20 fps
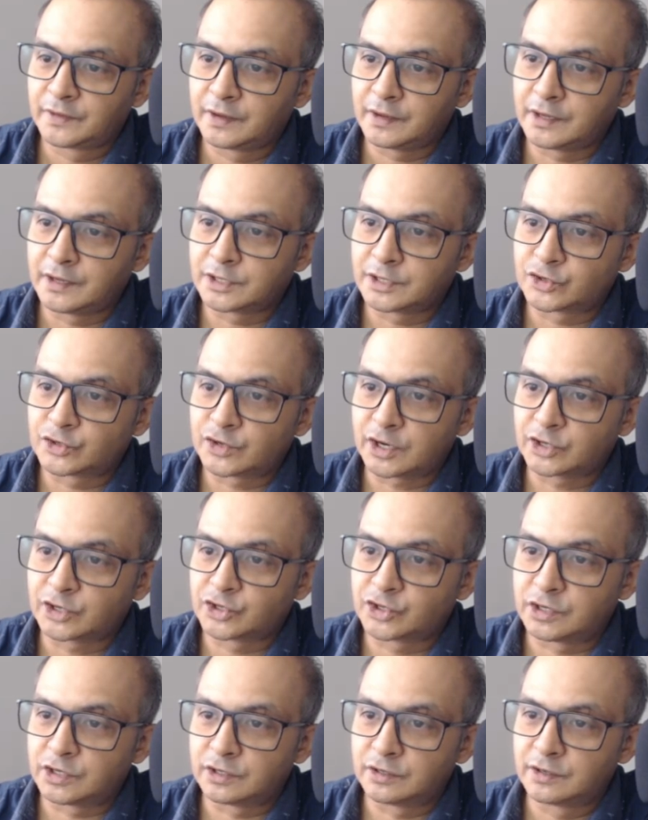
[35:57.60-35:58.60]

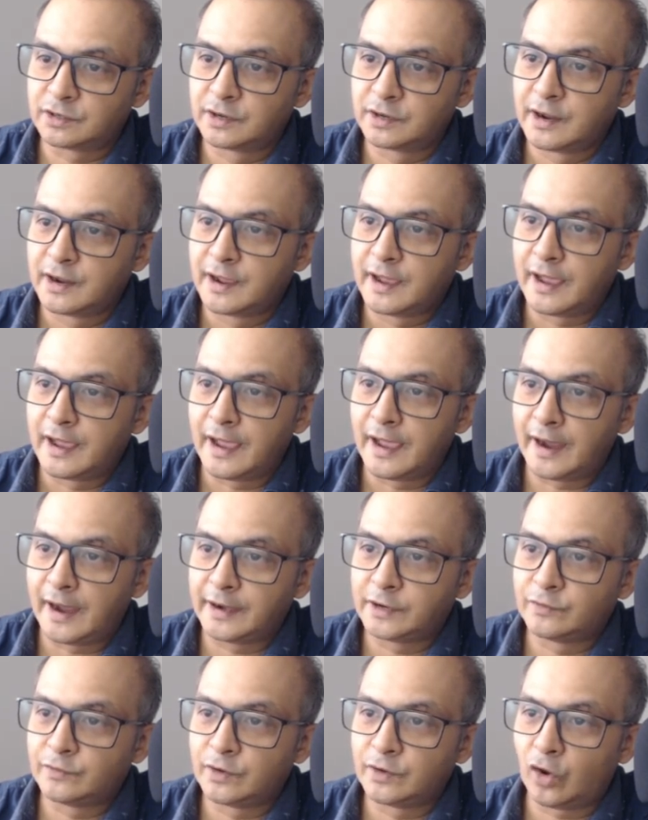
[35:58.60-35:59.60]
structure,
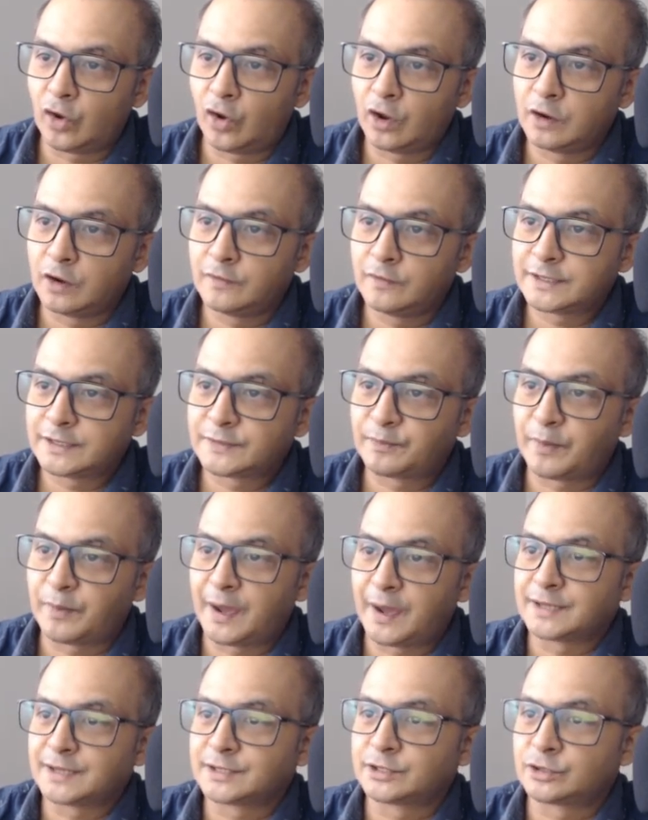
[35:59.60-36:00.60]
and it will always
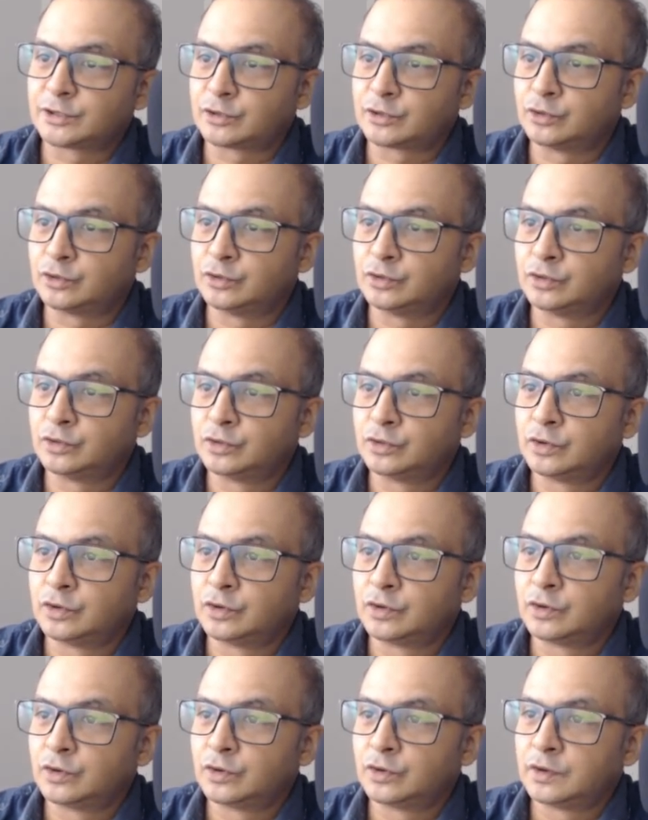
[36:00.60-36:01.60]
pass through
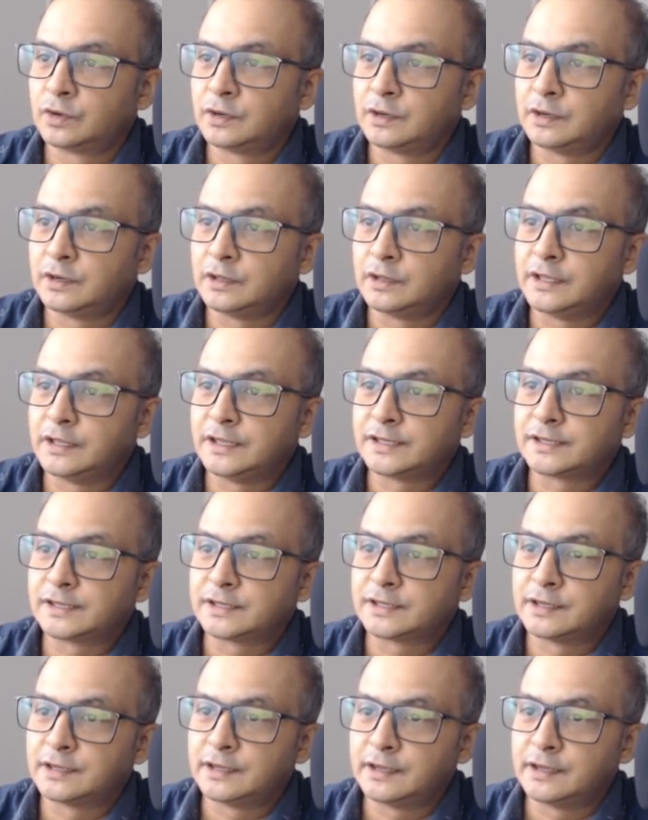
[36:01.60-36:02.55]
these